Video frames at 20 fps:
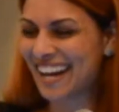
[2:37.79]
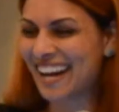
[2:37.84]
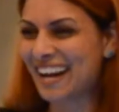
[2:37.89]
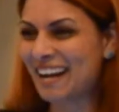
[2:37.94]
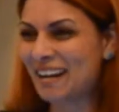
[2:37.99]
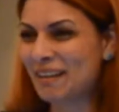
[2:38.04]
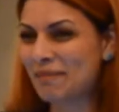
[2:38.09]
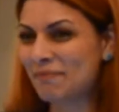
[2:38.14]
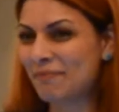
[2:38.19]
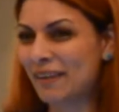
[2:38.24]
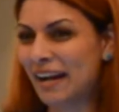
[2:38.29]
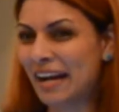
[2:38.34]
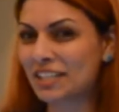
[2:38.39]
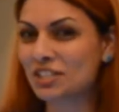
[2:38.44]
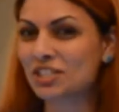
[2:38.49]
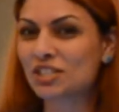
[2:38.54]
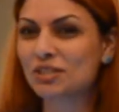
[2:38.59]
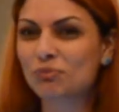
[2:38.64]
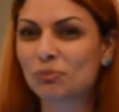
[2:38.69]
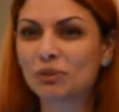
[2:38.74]
I
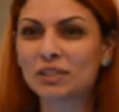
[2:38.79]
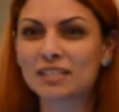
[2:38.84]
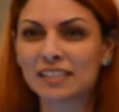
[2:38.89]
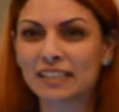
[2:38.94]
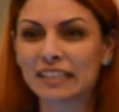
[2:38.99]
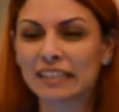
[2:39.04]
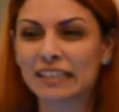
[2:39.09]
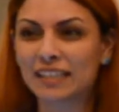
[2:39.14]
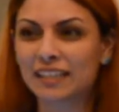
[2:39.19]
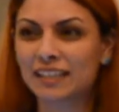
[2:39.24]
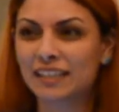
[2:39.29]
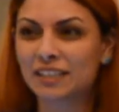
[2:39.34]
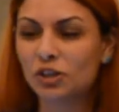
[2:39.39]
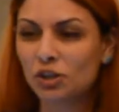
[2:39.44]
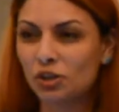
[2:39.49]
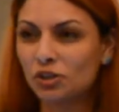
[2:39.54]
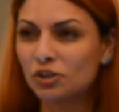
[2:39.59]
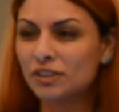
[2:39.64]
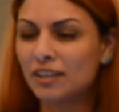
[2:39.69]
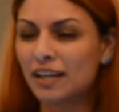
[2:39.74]
just want to
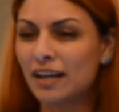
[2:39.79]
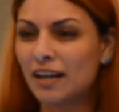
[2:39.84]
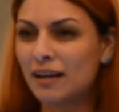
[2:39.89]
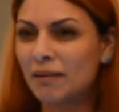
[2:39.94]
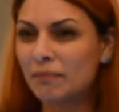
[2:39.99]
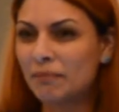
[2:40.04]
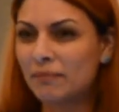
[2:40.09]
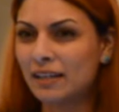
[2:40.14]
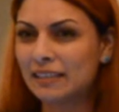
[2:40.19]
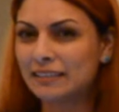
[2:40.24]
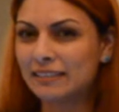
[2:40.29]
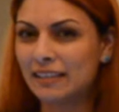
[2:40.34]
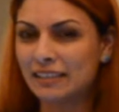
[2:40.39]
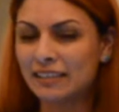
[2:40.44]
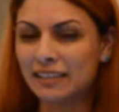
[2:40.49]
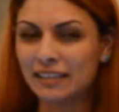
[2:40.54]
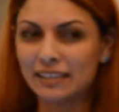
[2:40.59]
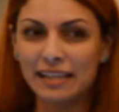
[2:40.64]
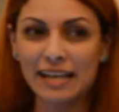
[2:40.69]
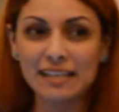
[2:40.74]
quote
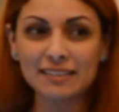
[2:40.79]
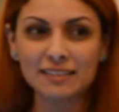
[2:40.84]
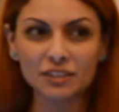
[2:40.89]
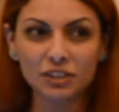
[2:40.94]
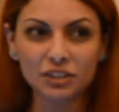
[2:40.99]
last